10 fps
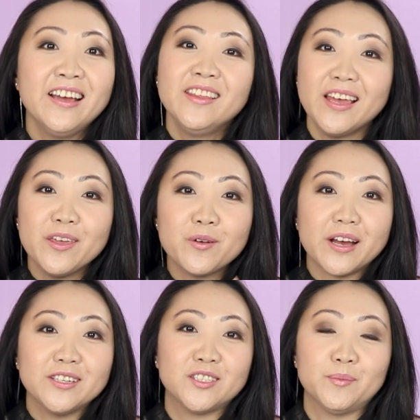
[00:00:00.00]
Thank you
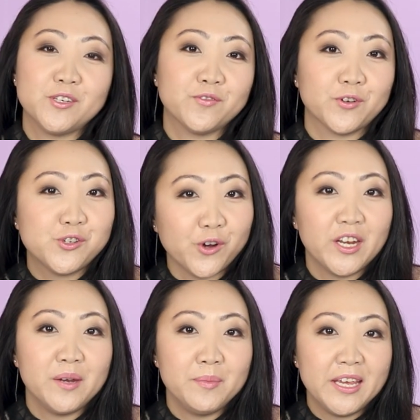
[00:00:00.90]
guys so much for
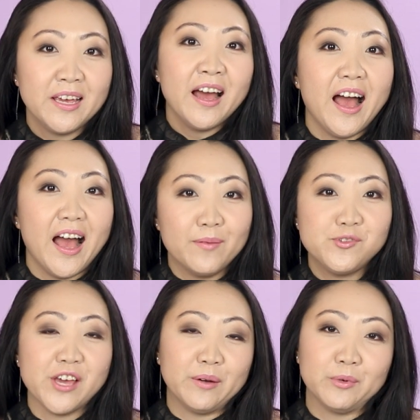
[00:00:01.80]
joining me. I'm
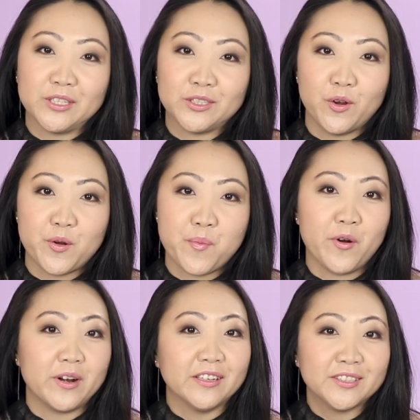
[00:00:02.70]
Jen with The Sewing
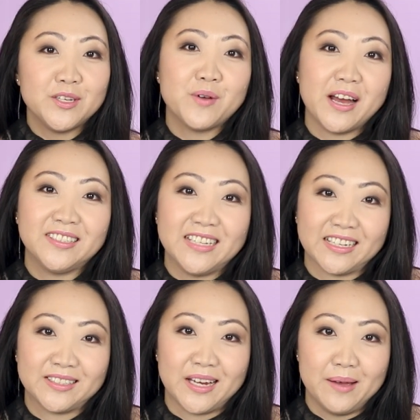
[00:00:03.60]
Report. I'll see you guys
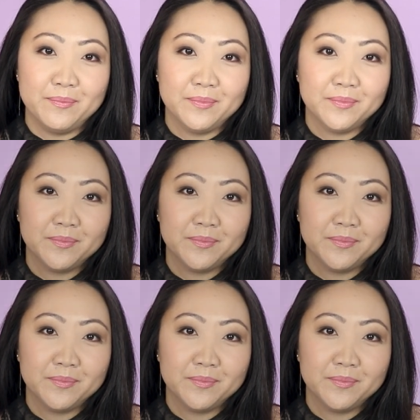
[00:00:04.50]
next time.